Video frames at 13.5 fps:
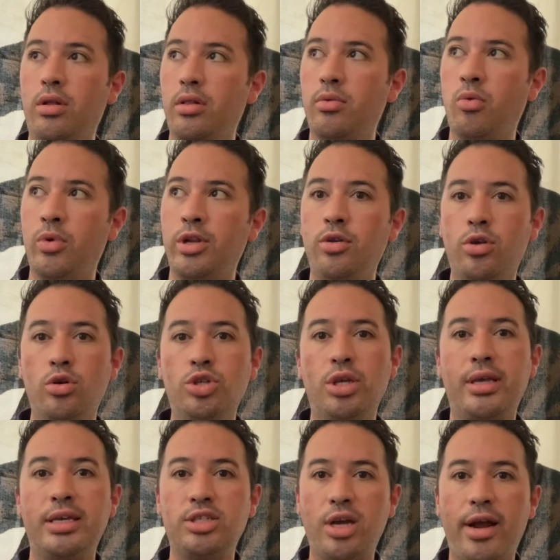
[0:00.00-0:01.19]
when you usually
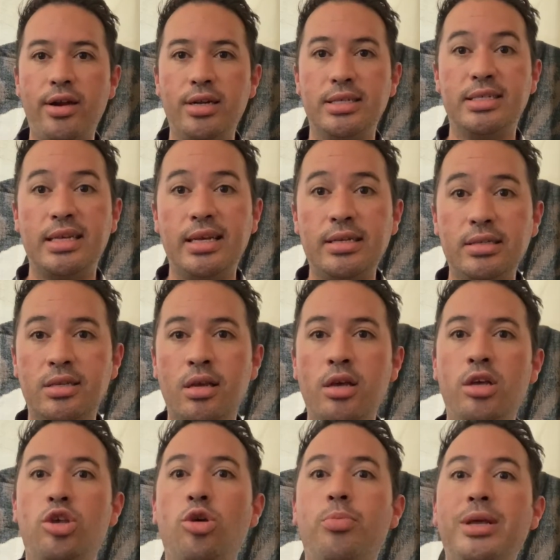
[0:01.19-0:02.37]
get tired at six,
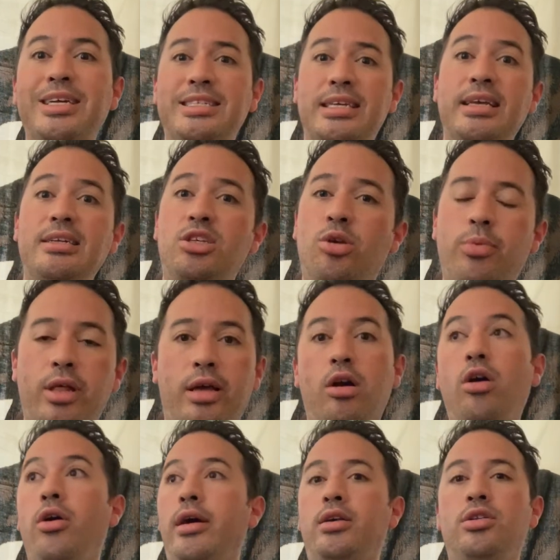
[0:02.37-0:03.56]
you'll be at six and you'll be like,
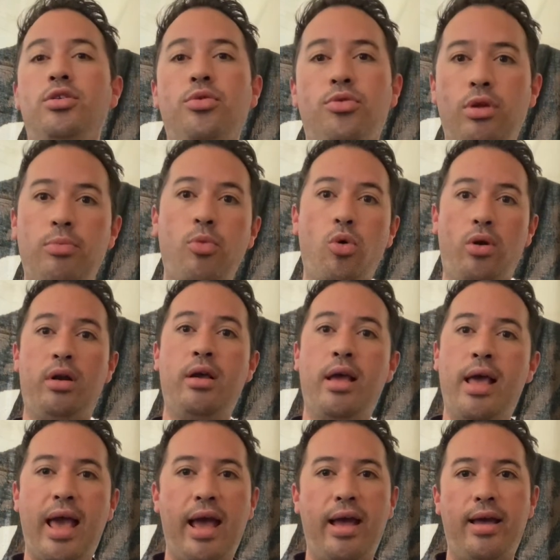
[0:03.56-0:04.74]
oh, I can do three more.
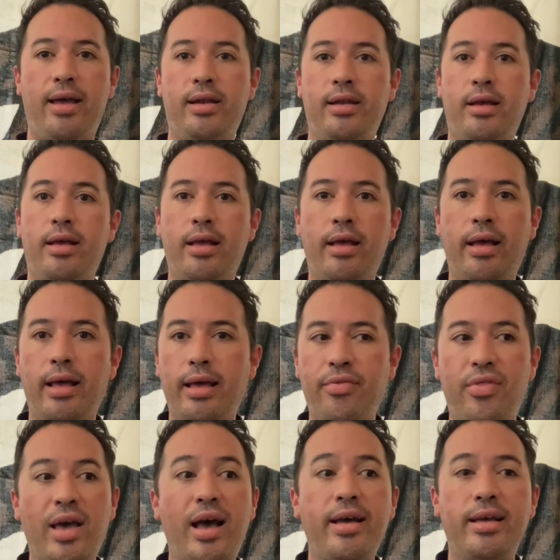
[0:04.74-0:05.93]
And
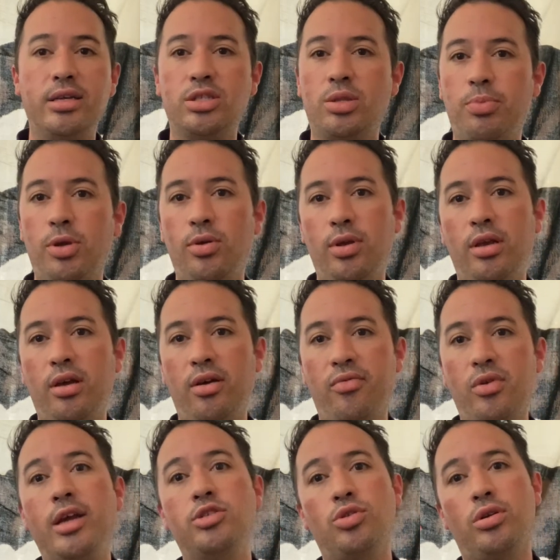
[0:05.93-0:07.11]
that is the beauty of
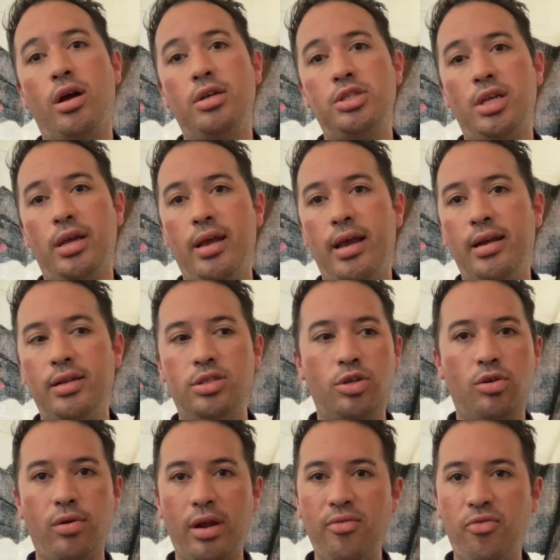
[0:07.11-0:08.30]
nitric oxide. And it's a
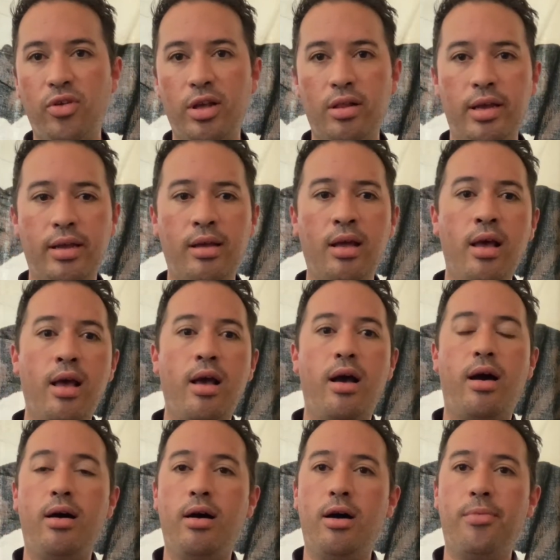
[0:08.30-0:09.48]
great feeling.
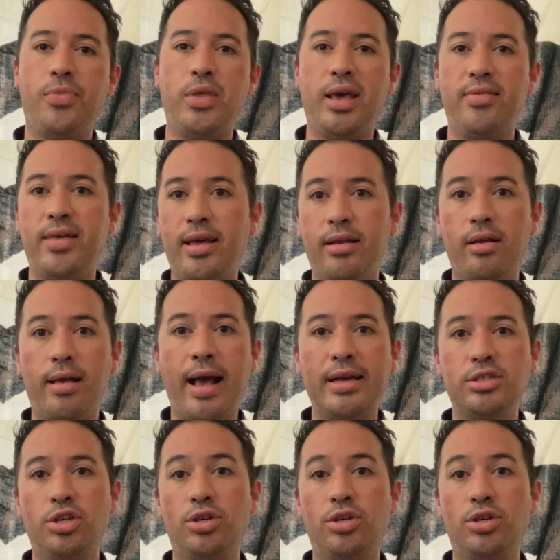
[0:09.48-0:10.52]
And then as you're